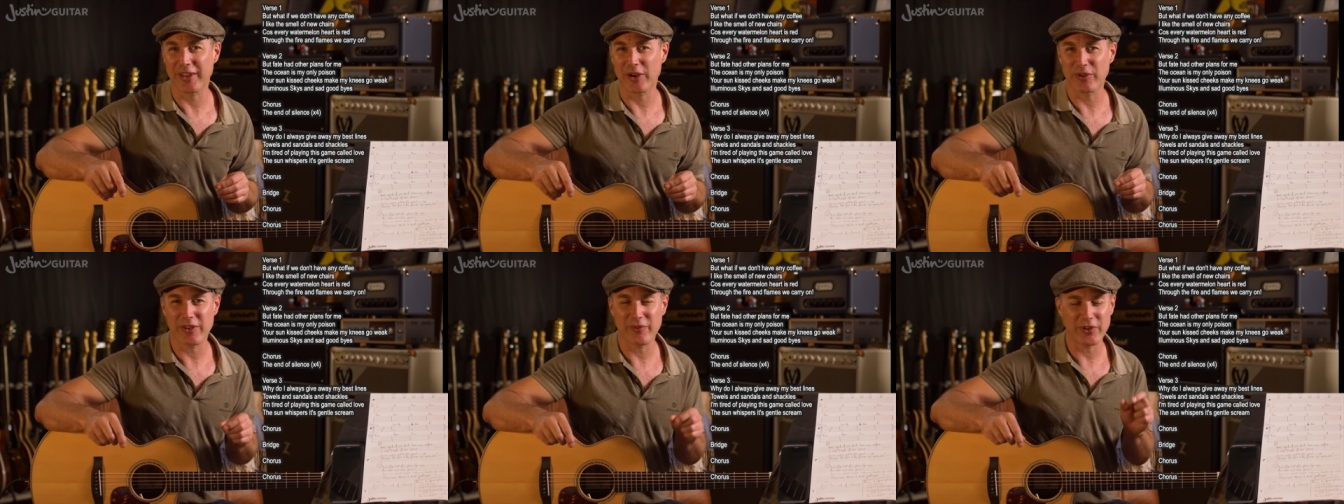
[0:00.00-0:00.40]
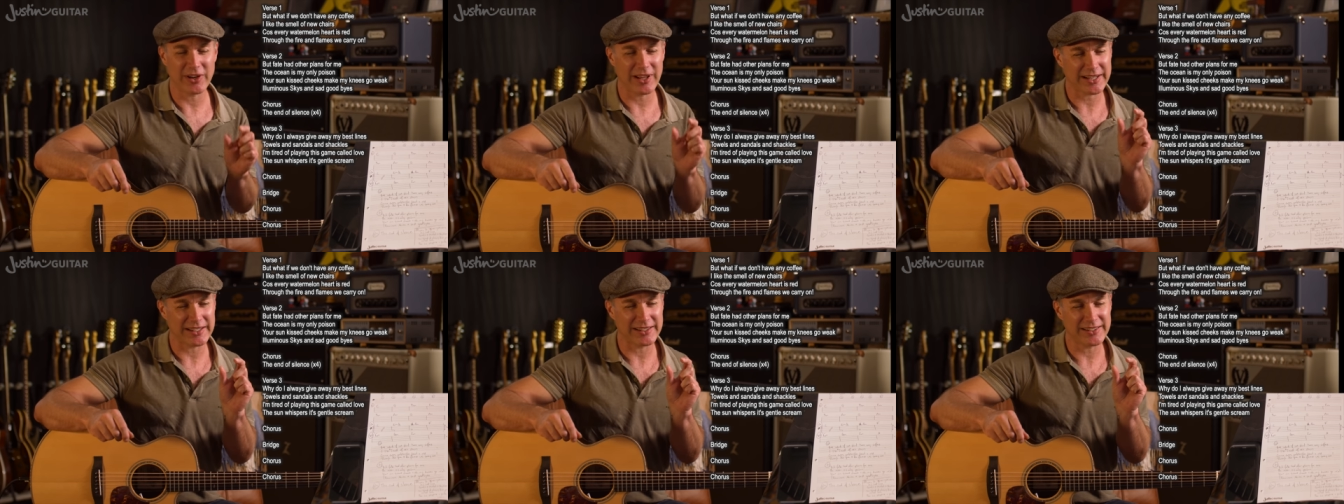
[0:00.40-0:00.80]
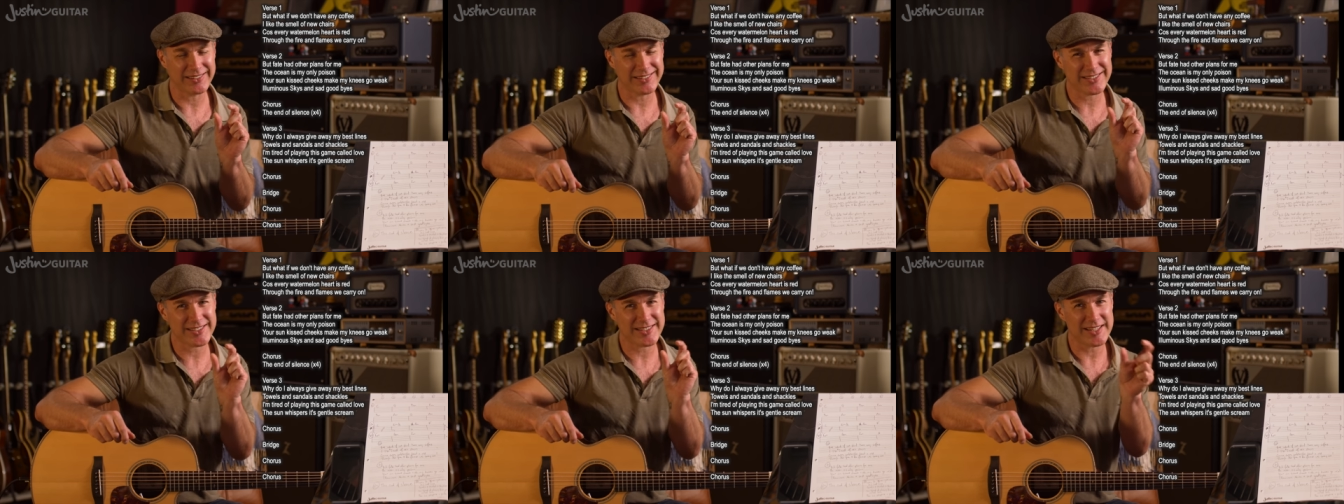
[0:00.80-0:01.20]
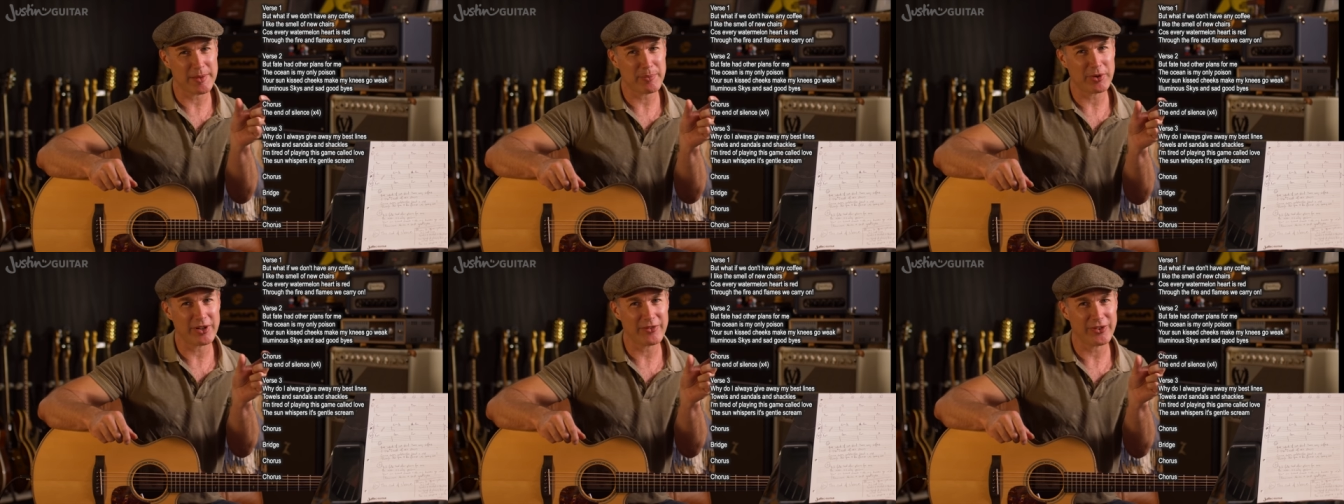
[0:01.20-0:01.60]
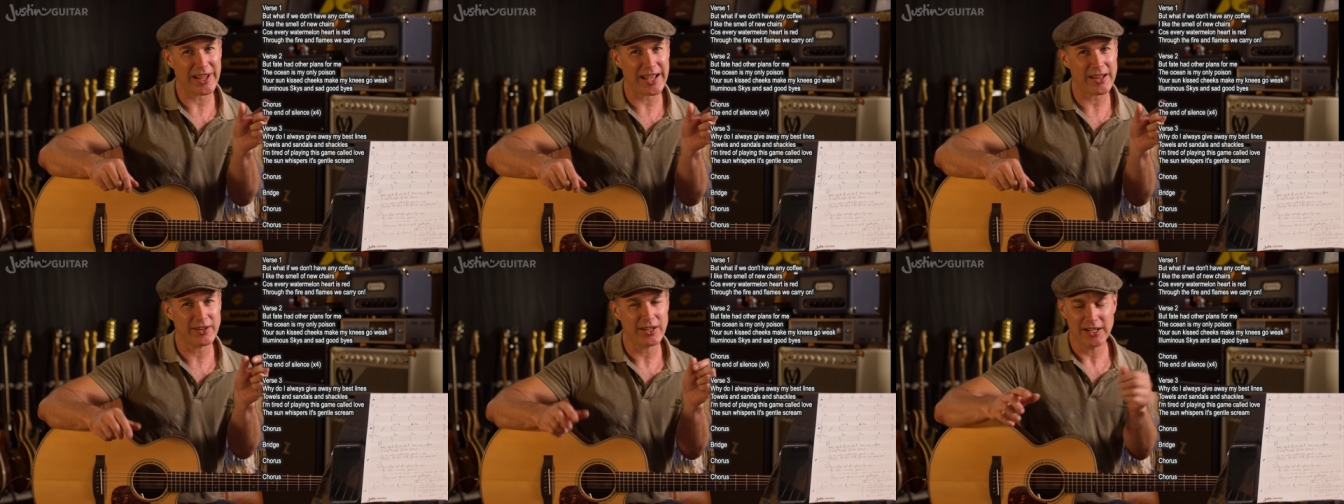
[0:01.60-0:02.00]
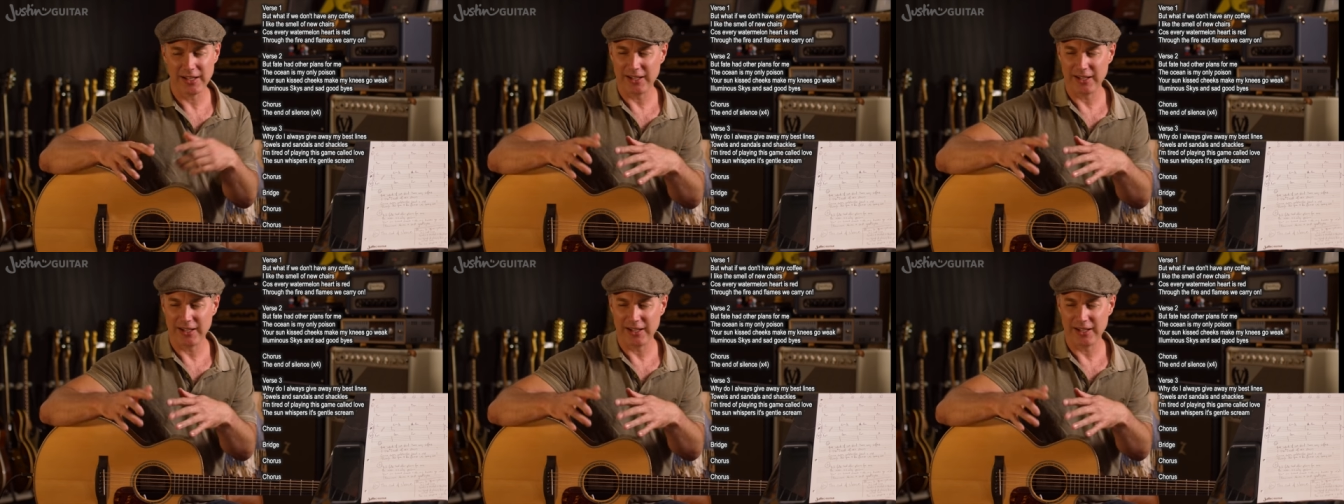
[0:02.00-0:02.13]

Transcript: They'll give you like a little snippet of an ad